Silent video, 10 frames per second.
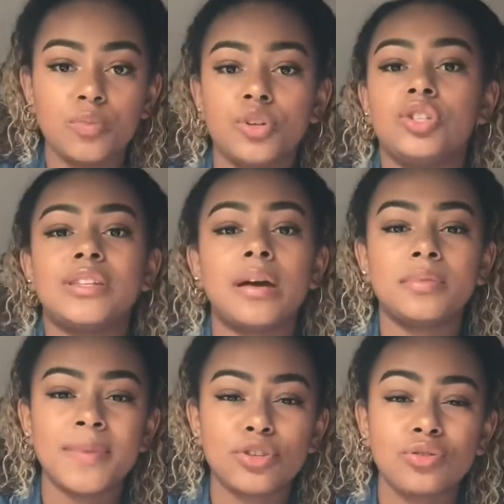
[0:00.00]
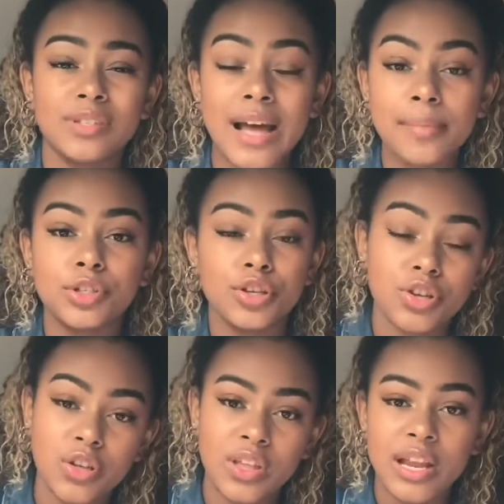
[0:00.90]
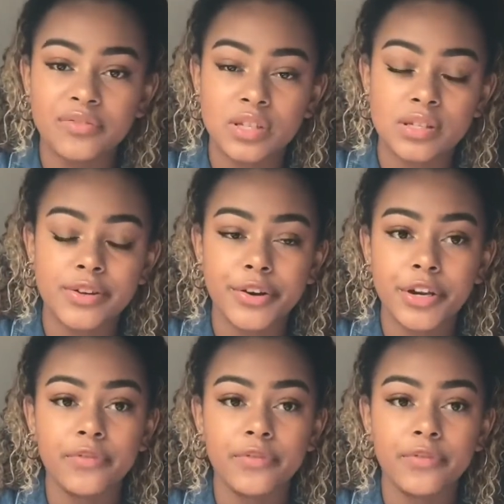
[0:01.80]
which just helps make sure there's absolutely nothing left inside